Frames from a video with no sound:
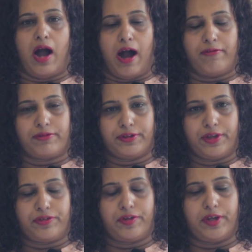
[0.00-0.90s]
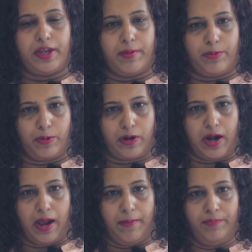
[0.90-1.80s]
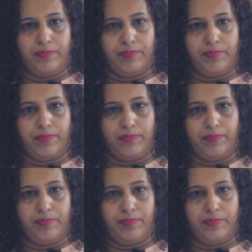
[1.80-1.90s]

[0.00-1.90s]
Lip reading: After the 3-day program,